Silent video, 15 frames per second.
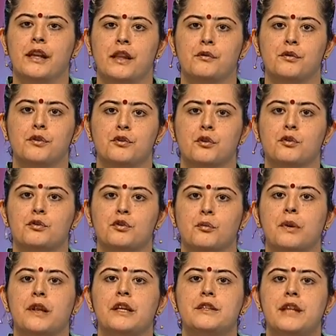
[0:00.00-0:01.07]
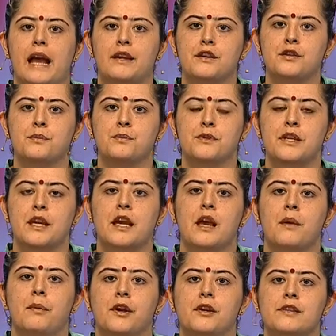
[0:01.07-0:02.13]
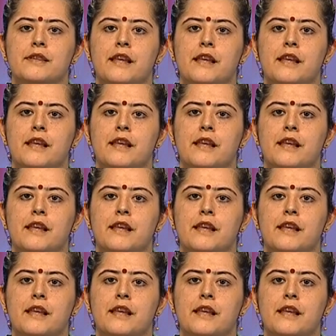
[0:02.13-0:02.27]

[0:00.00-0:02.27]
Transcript: They would throw so many tantrums because